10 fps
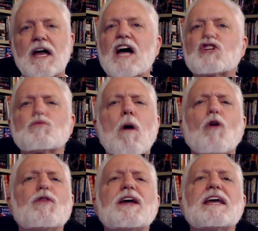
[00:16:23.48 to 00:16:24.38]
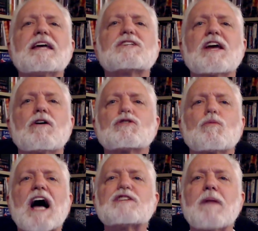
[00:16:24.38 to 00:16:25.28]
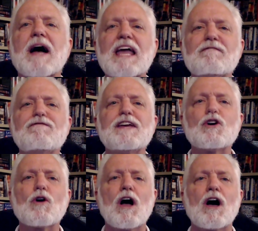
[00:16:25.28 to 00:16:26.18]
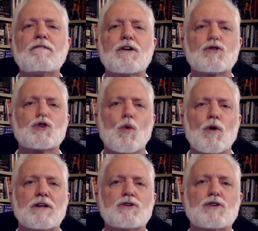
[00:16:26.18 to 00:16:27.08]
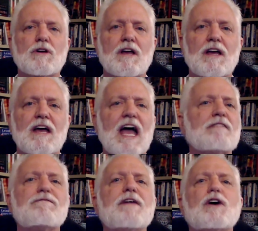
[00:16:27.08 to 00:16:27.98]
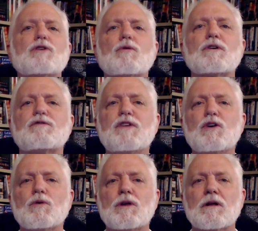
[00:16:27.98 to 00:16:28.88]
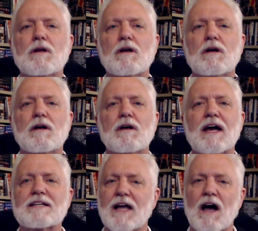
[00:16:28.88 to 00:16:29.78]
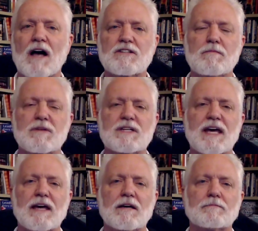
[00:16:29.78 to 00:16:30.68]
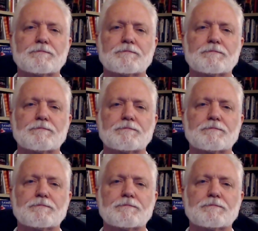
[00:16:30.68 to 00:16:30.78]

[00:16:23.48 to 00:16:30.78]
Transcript: Small thinking is characterized by a fear of shortage, and failure is viewed as a costly mistake.